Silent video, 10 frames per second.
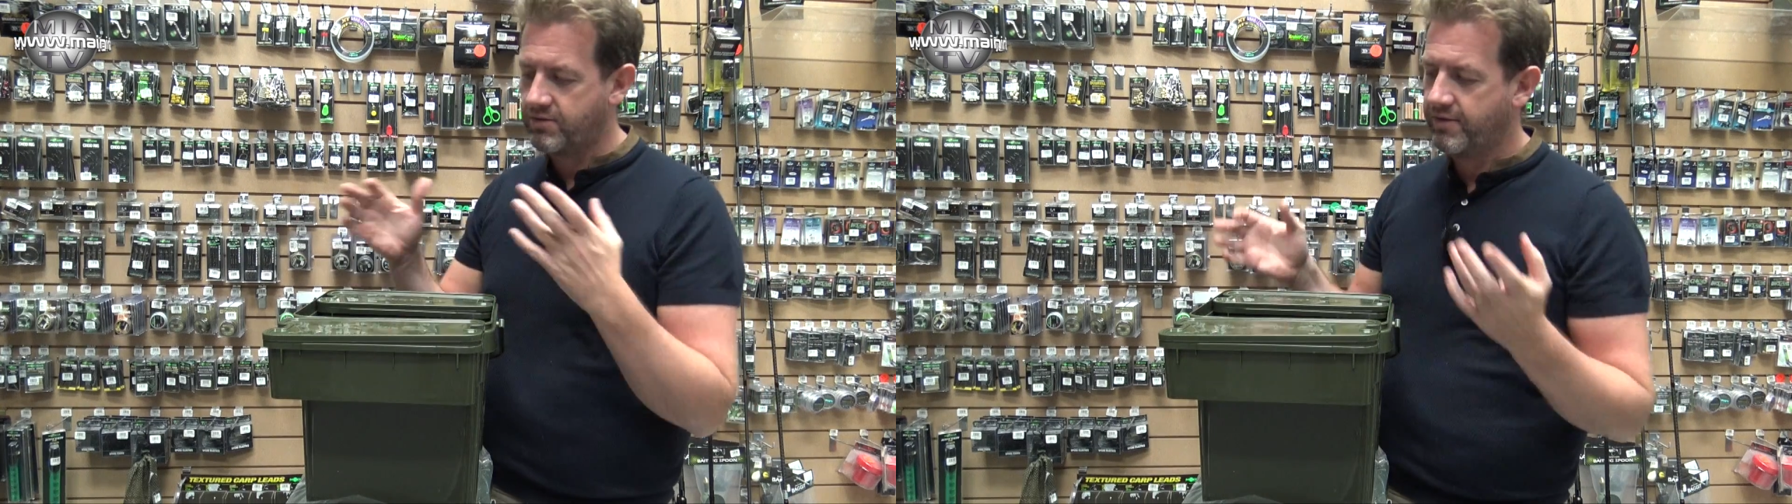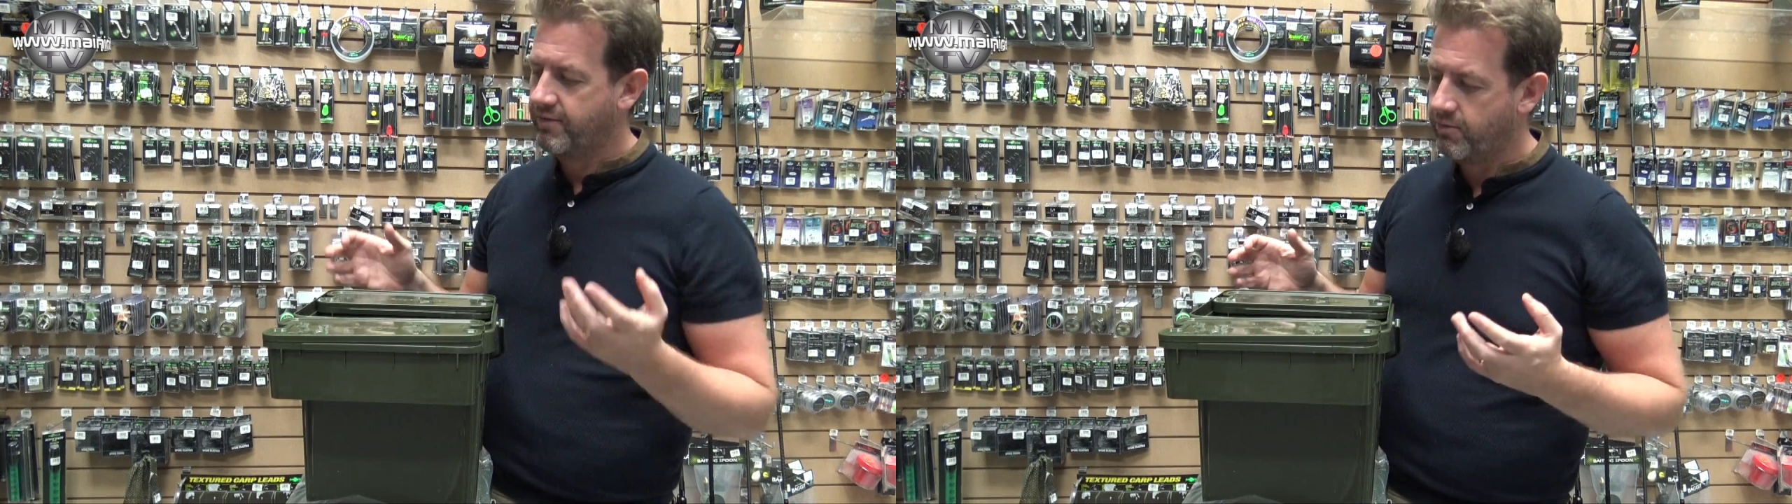
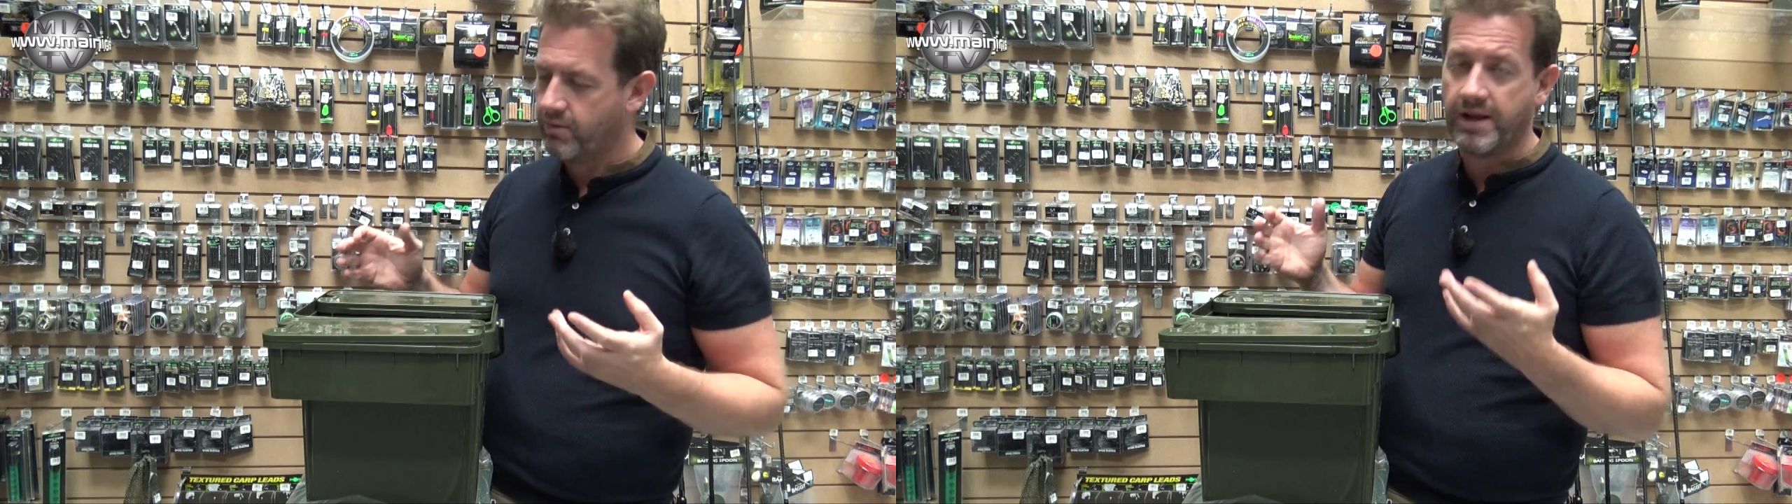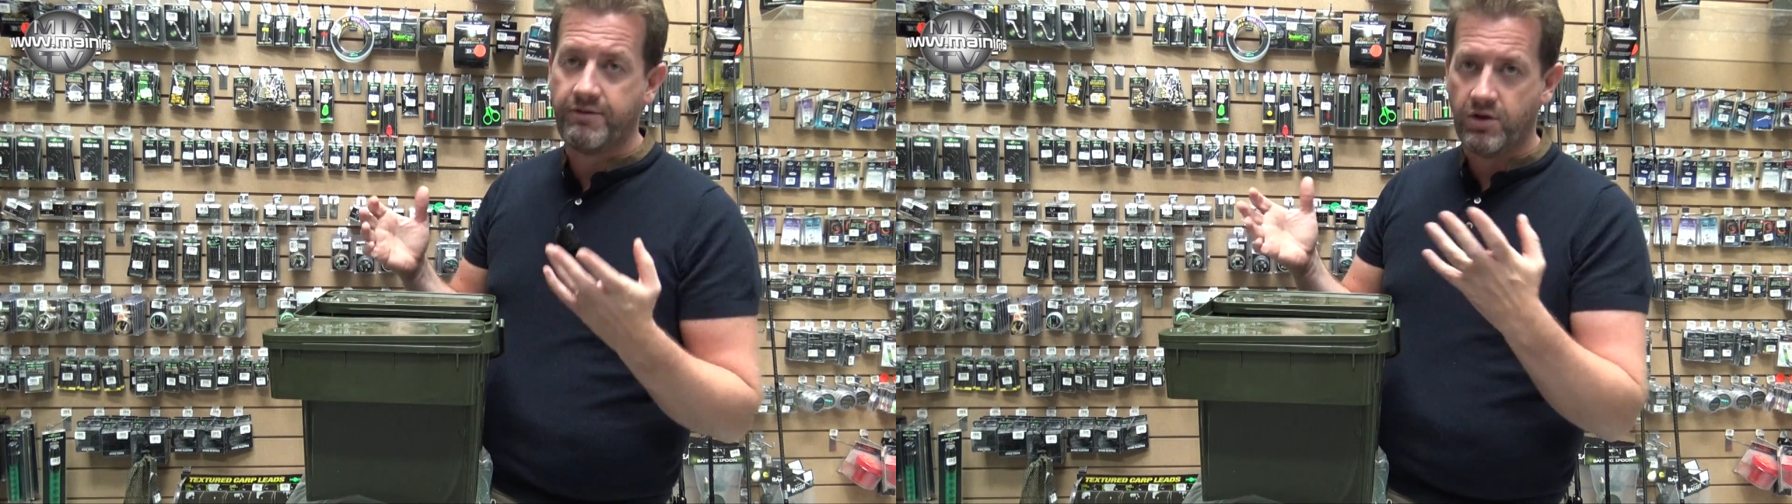or
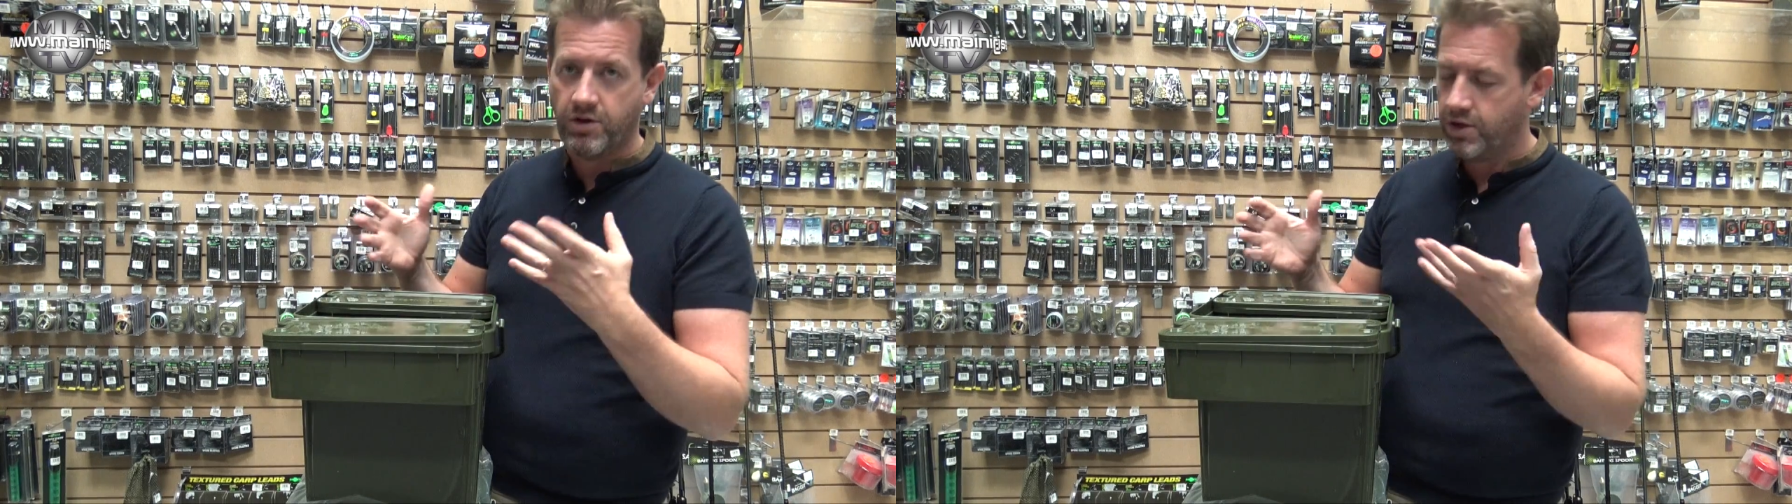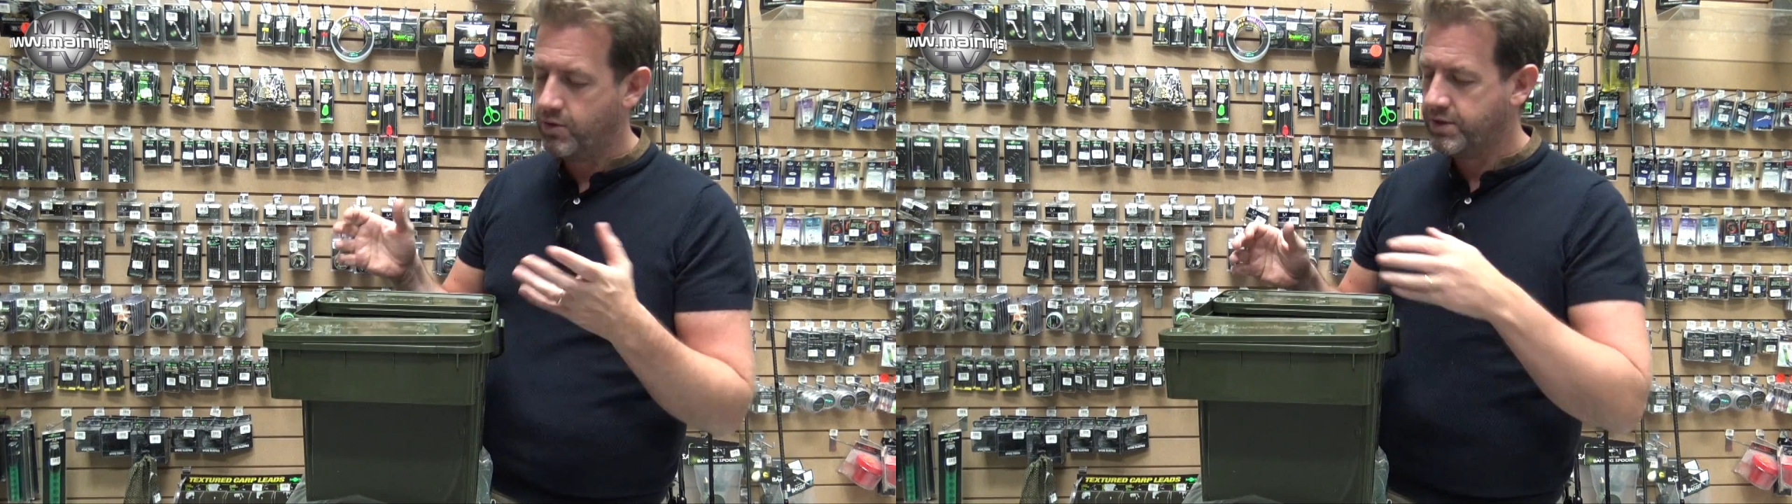whatever you're
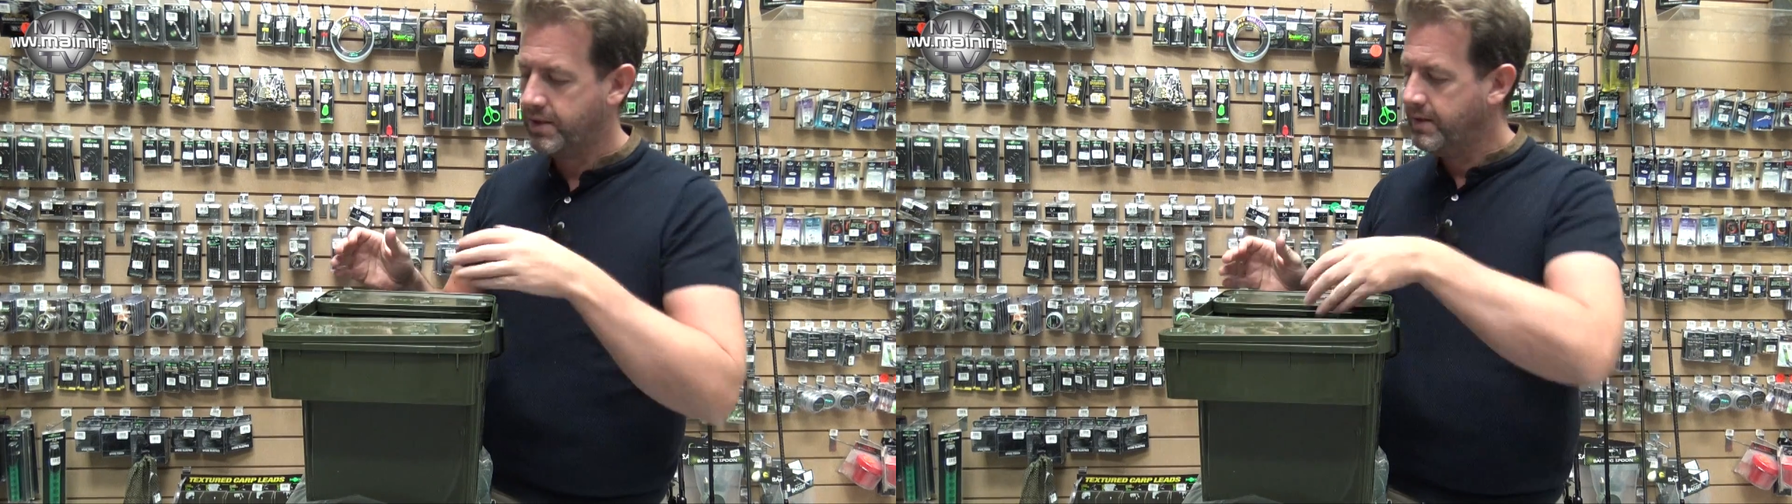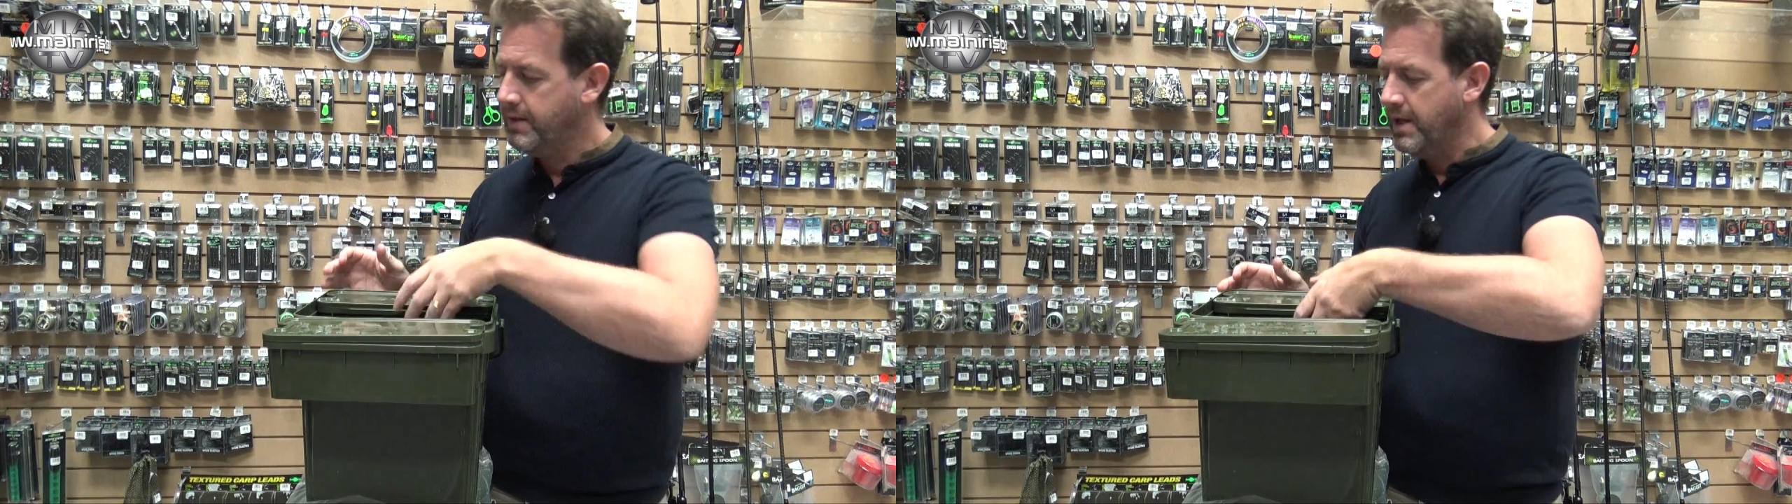using.